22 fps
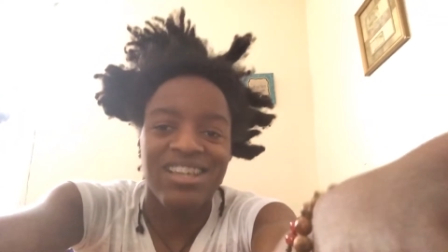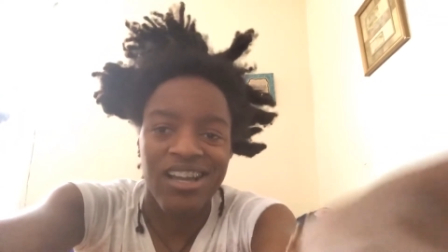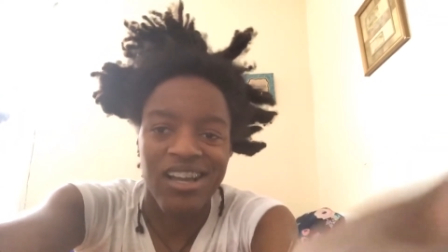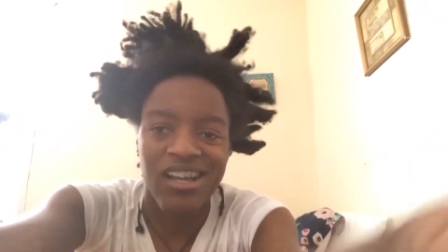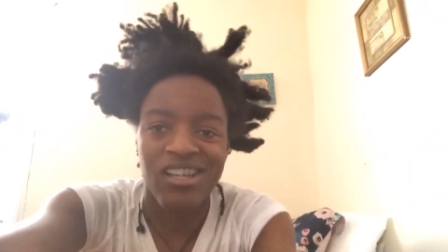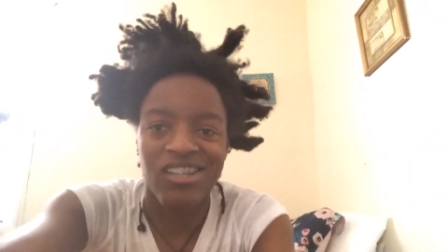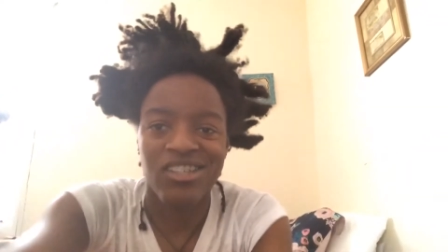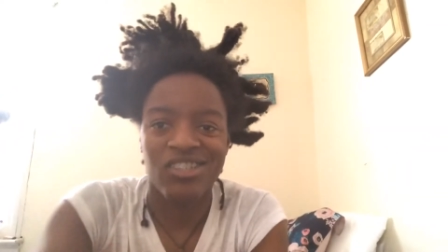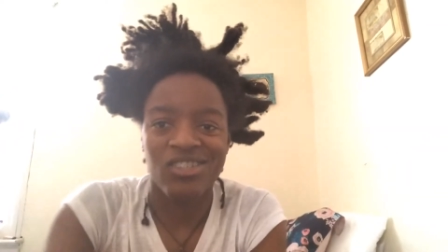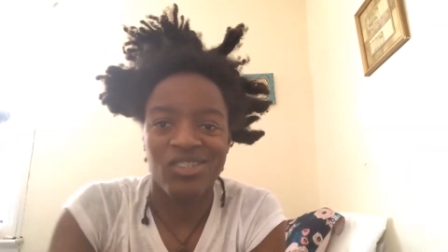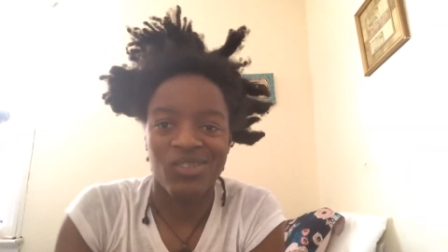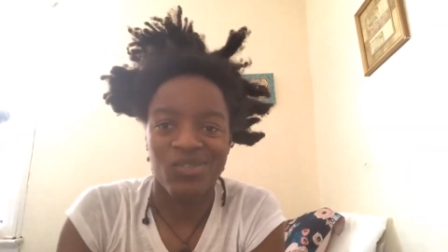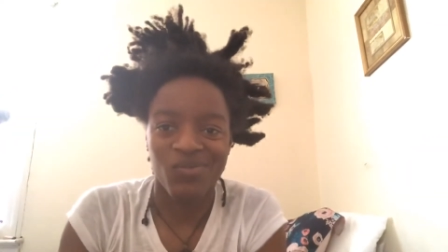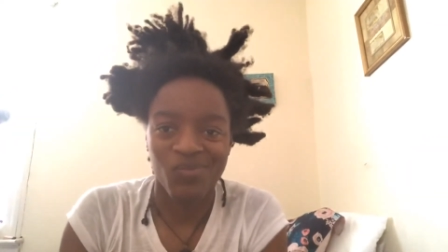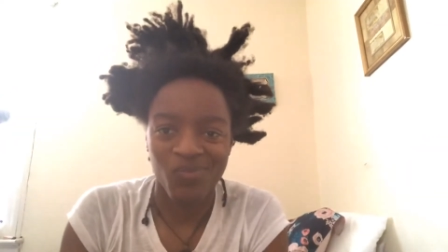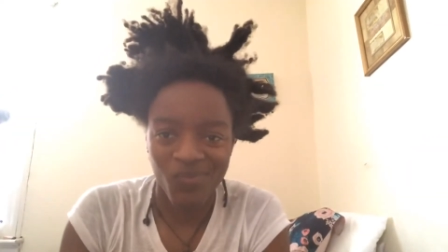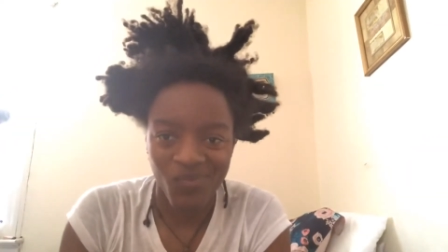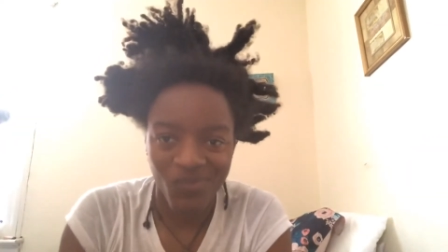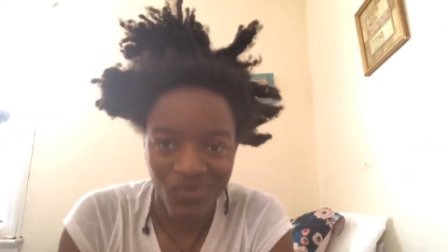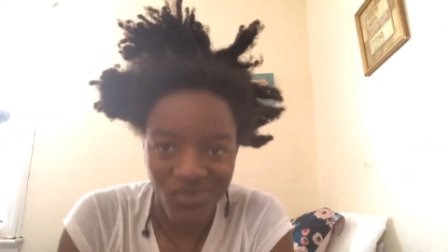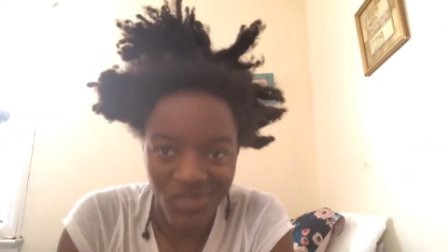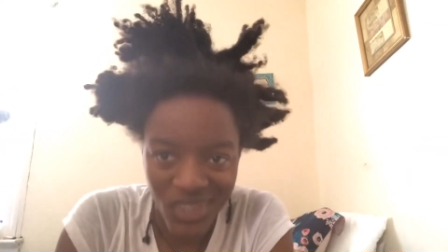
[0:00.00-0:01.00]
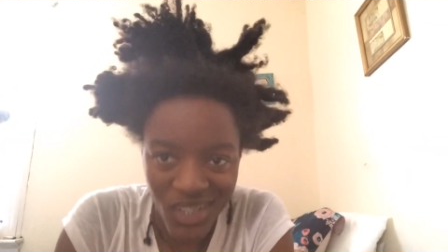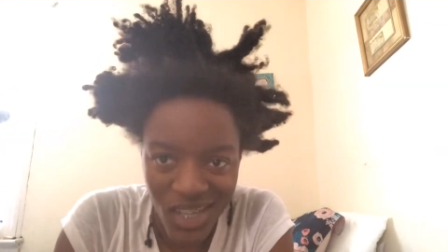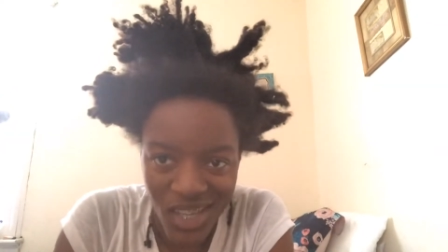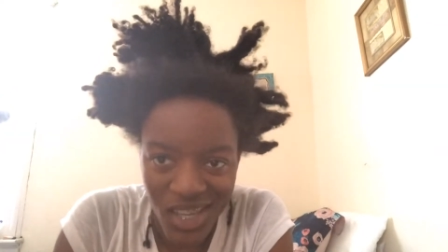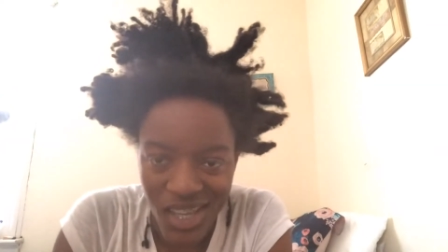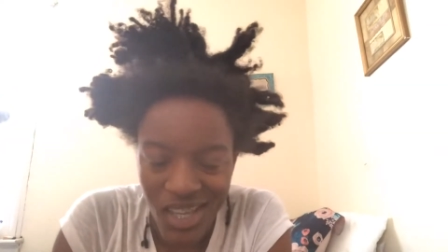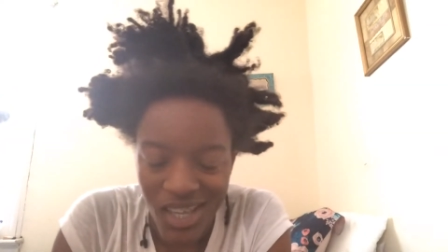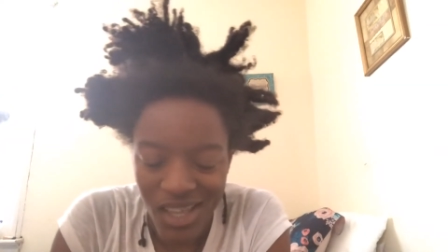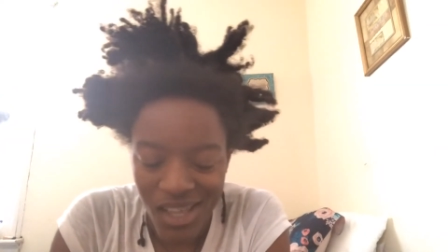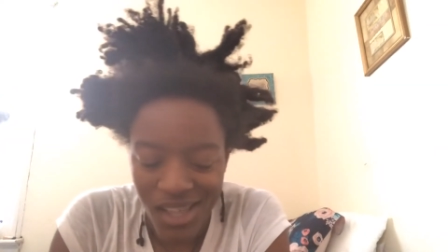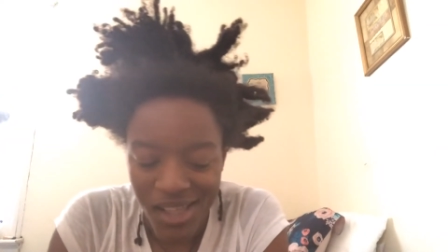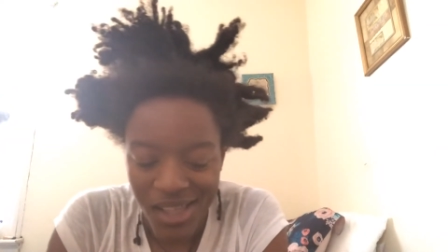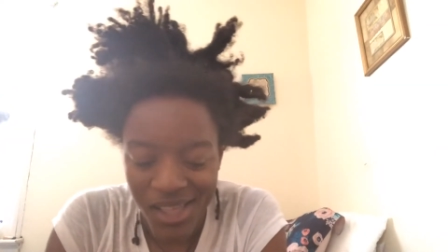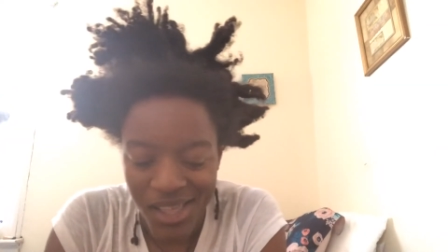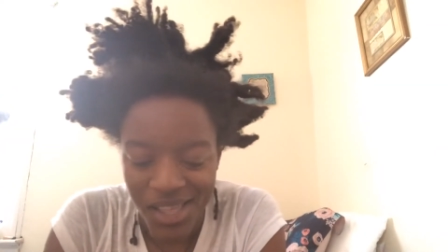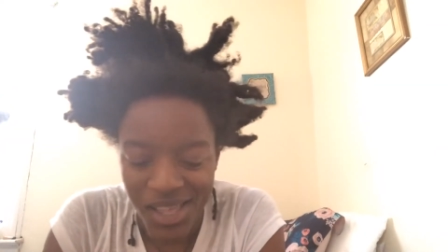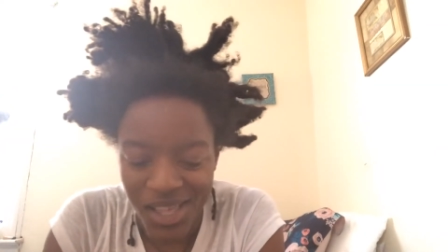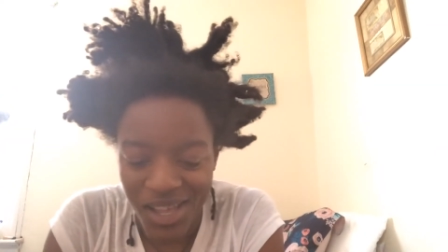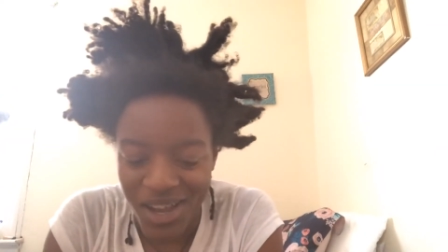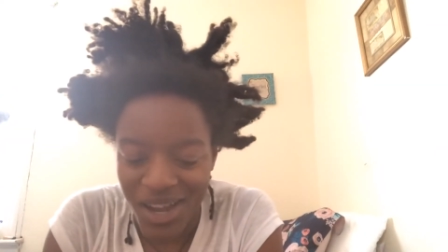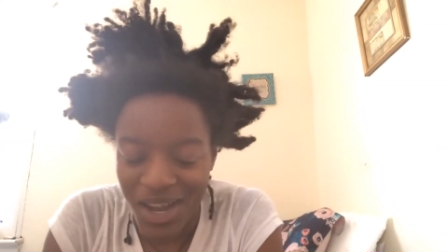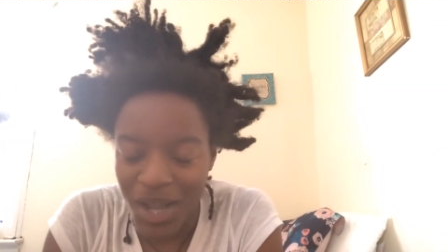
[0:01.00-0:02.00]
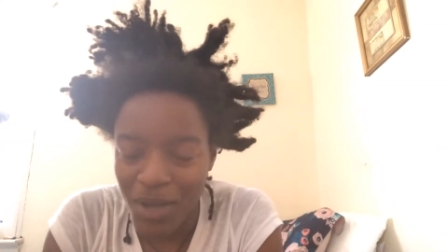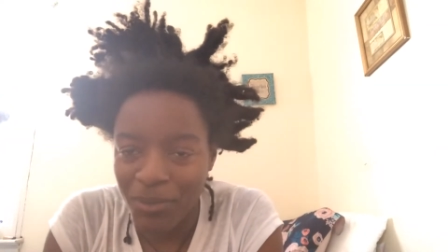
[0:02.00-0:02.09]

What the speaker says: Alright, so. Alright,